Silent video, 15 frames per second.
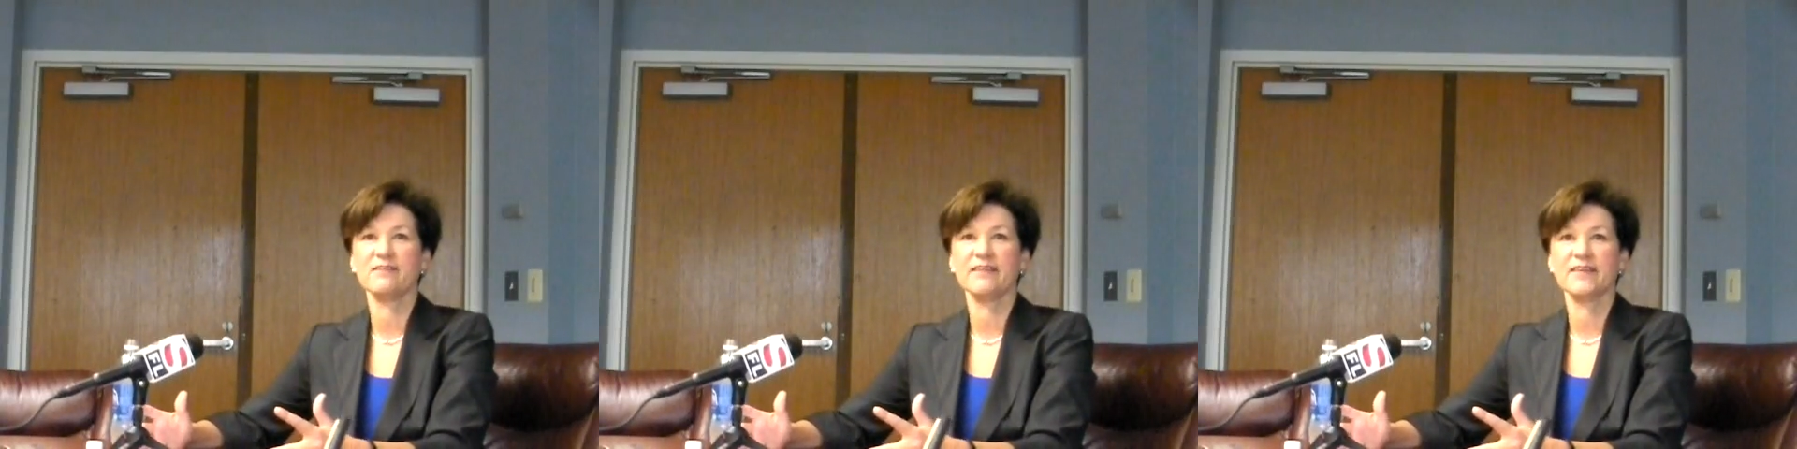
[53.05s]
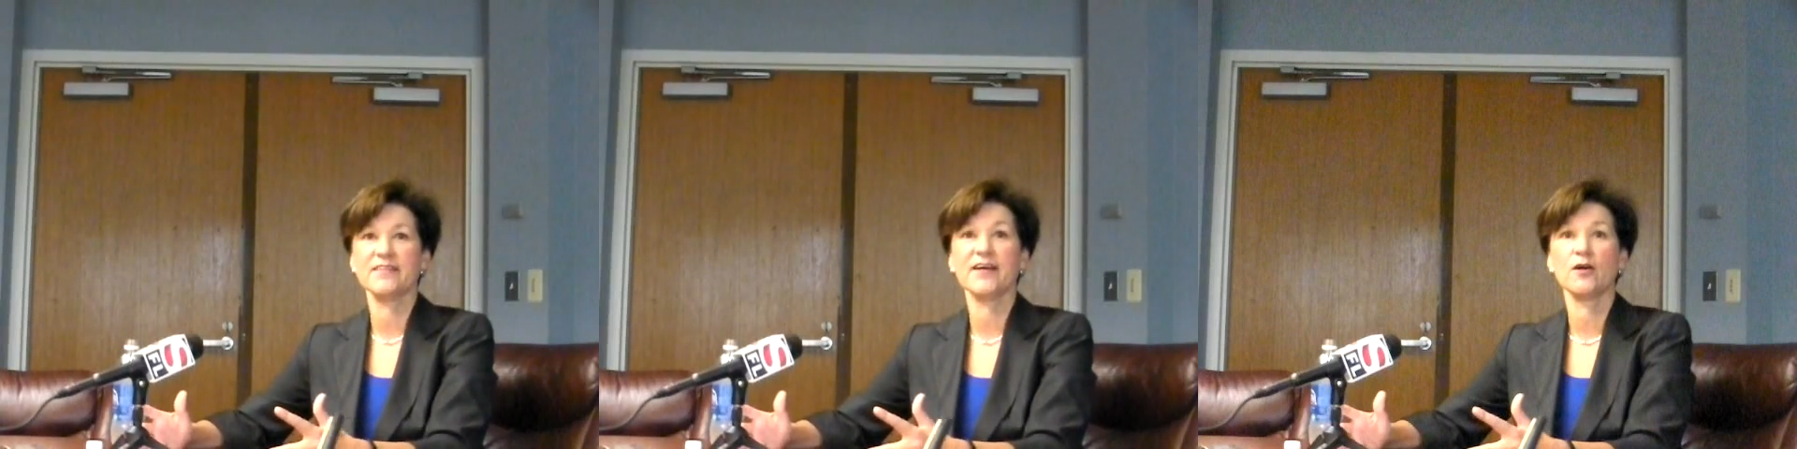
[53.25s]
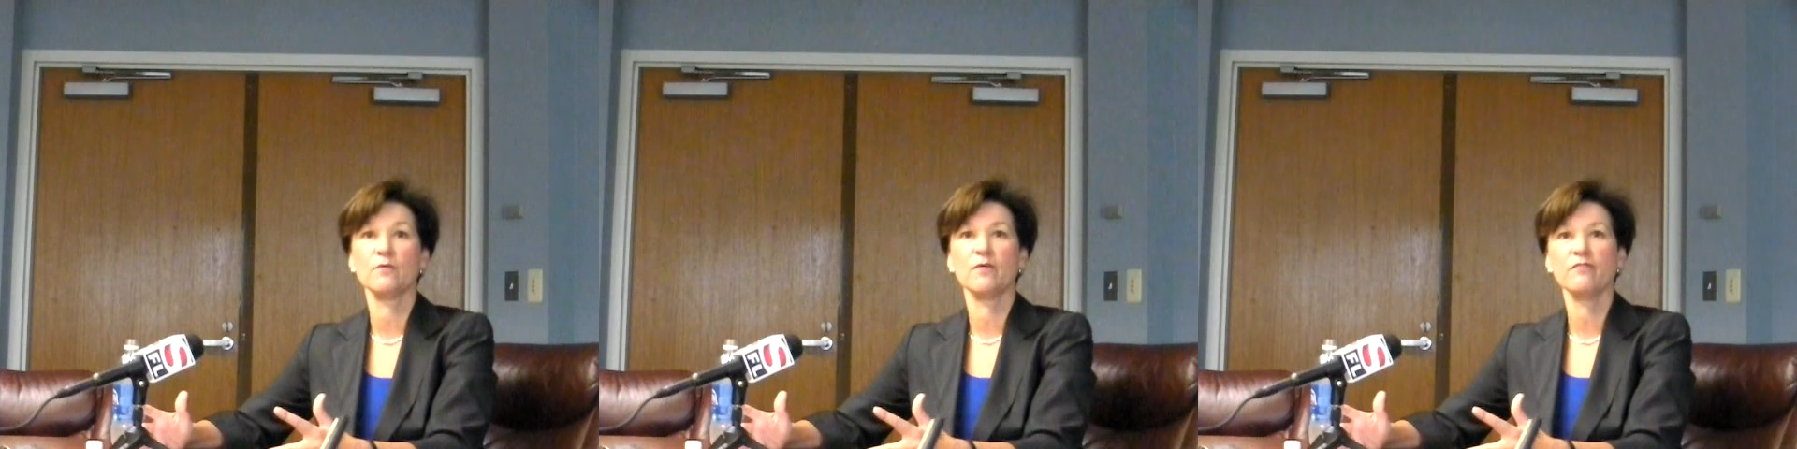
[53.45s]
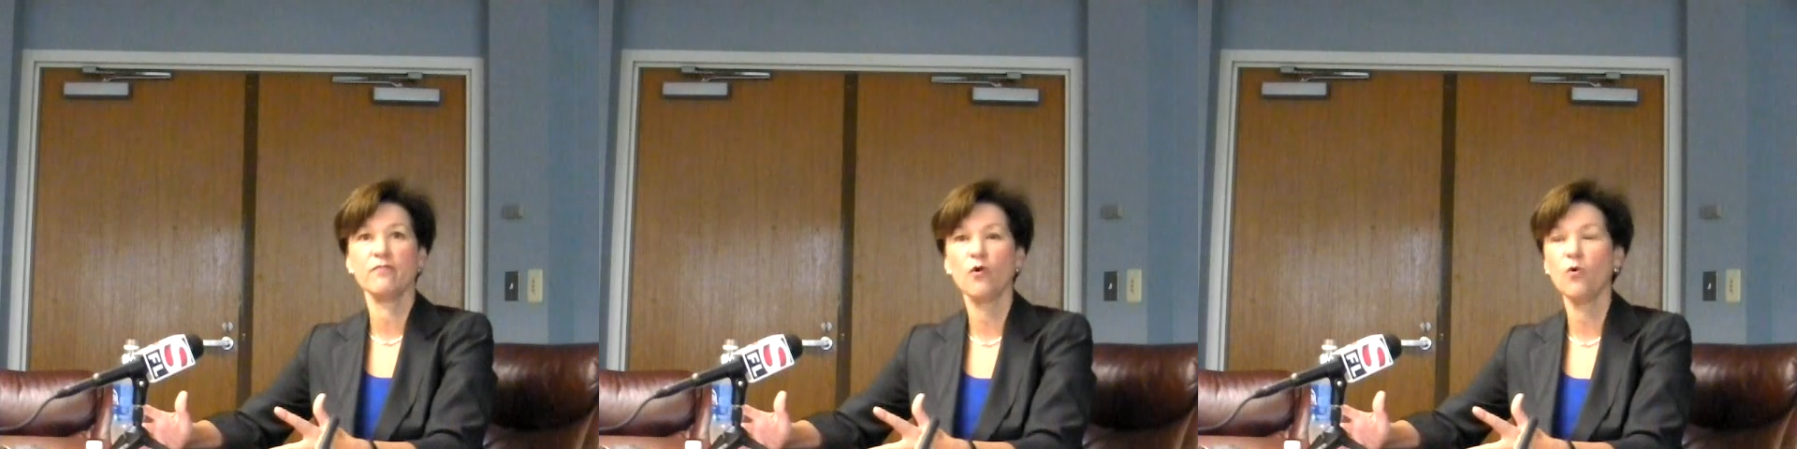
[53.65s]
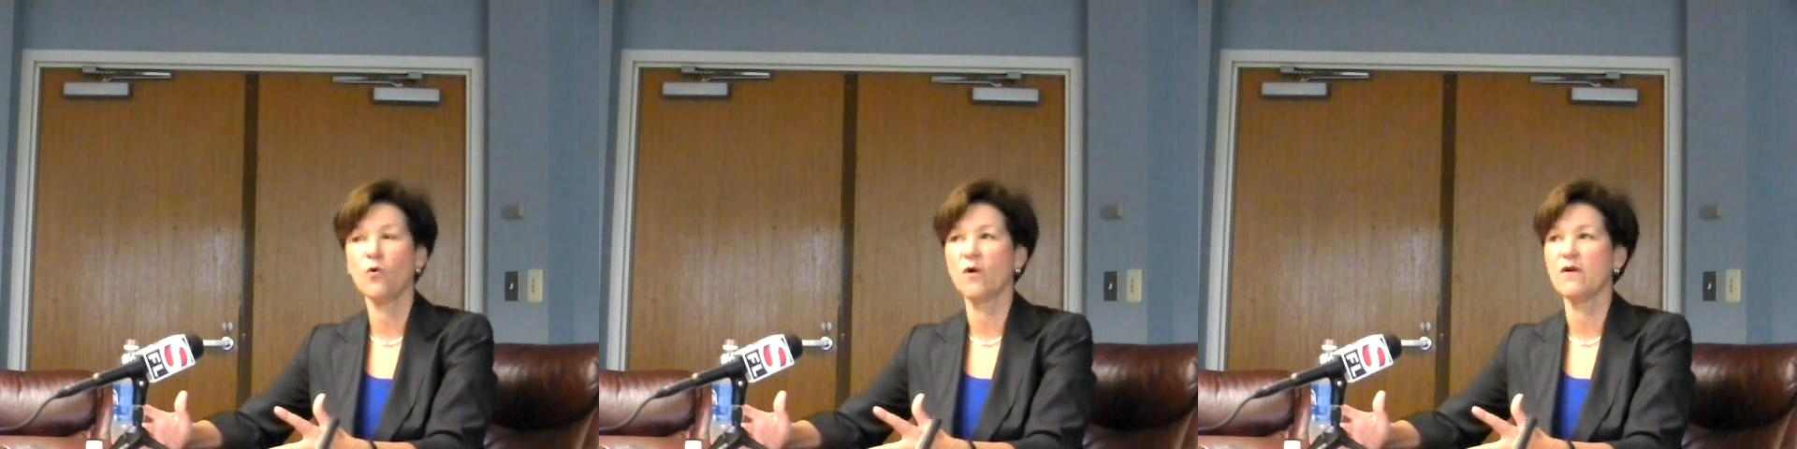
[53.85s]
there
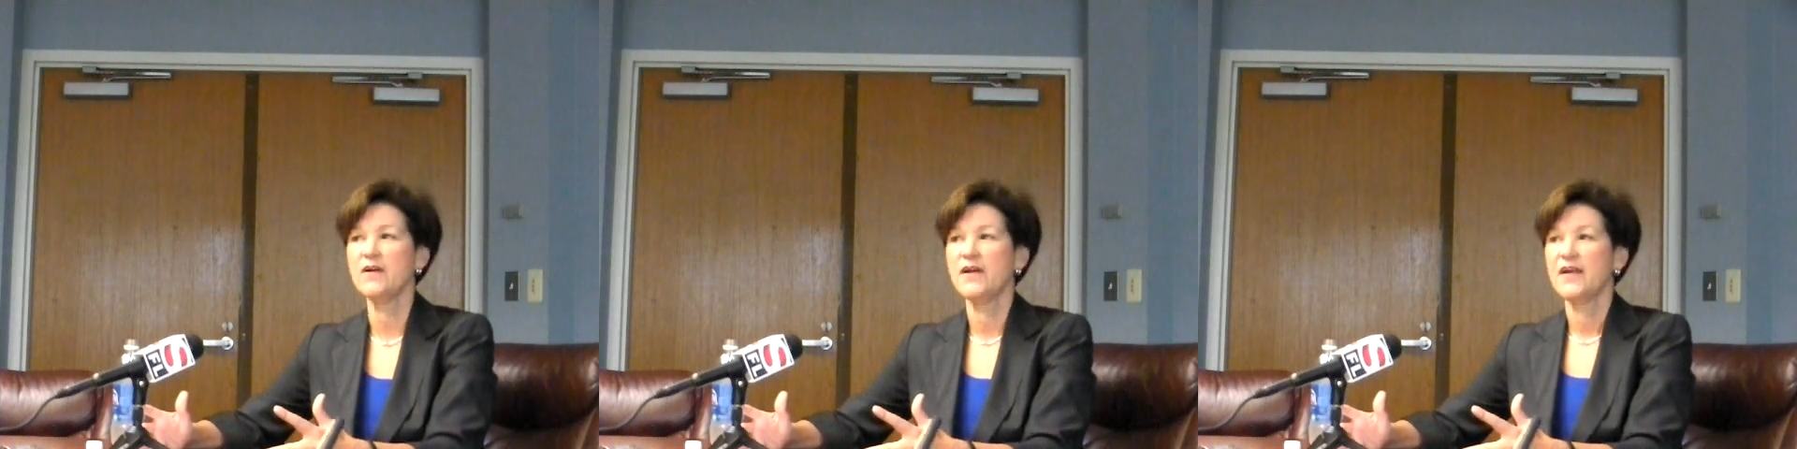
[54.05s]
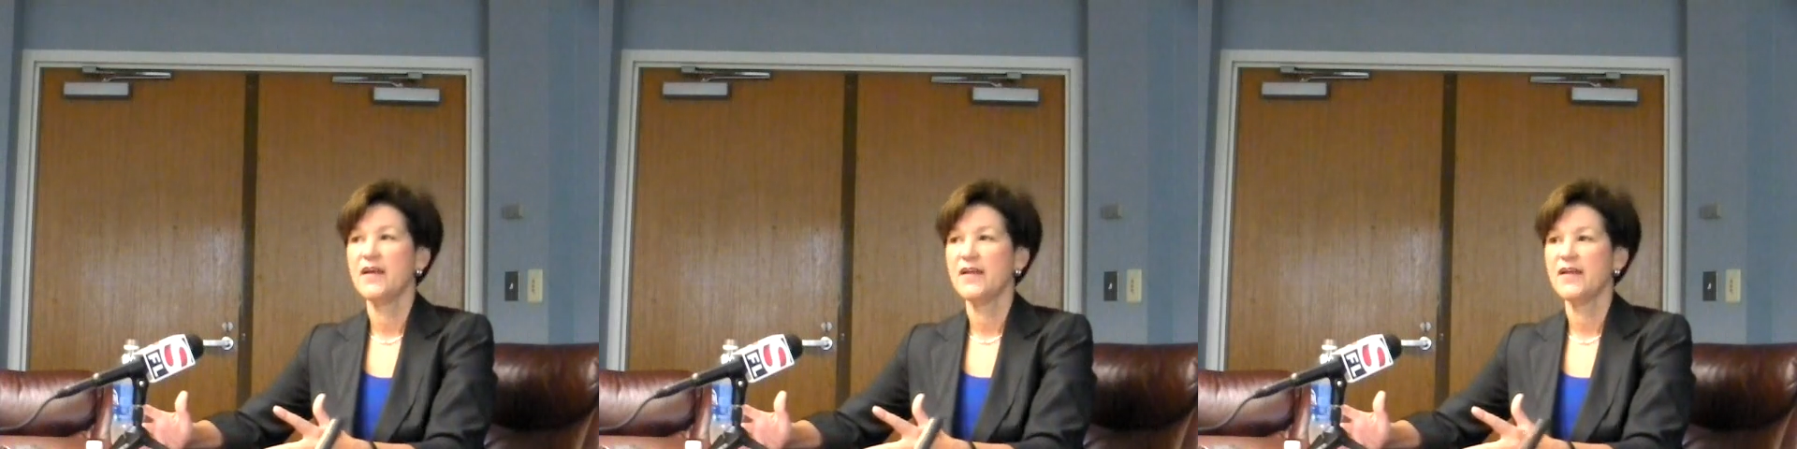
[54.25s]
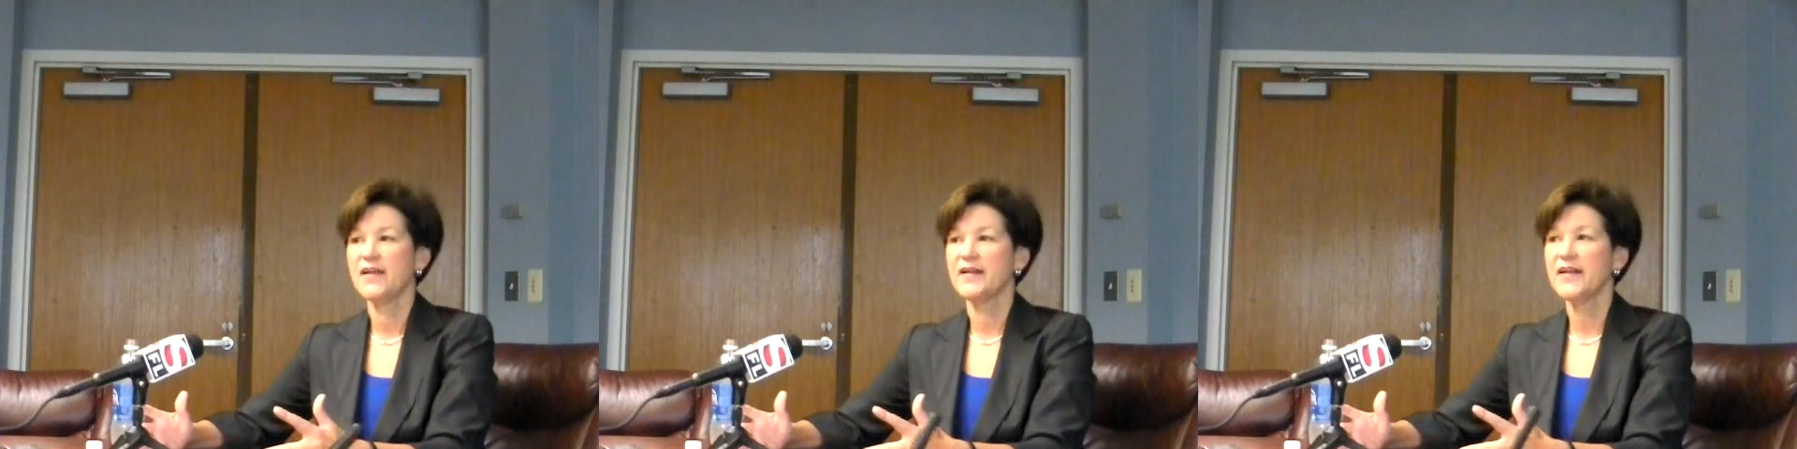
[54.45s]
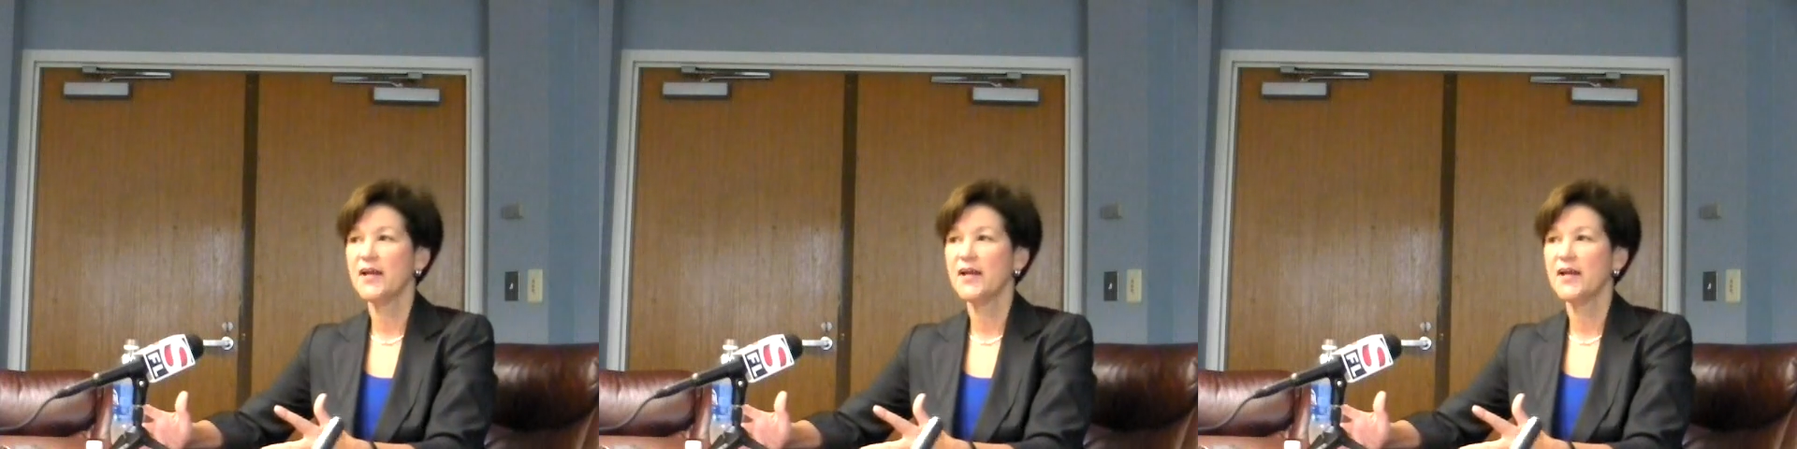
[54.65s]
before in